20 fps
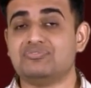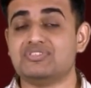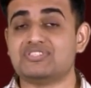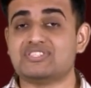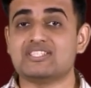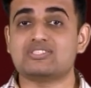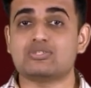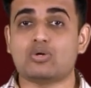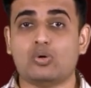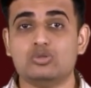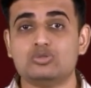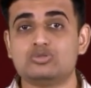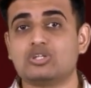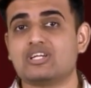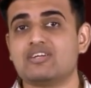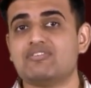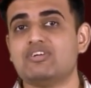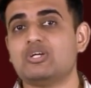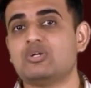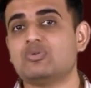which is also
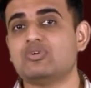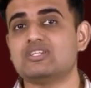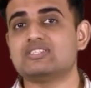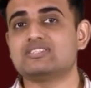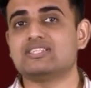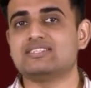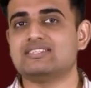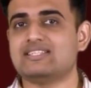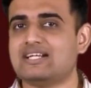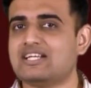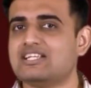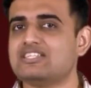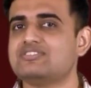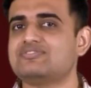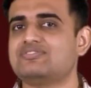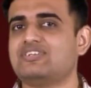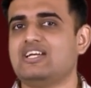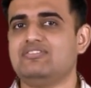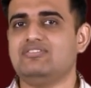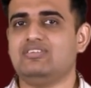given to us, that is
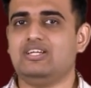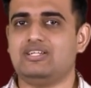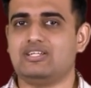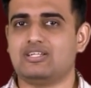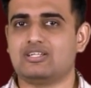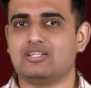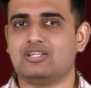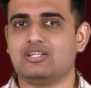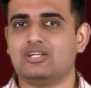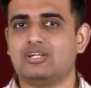5 liter.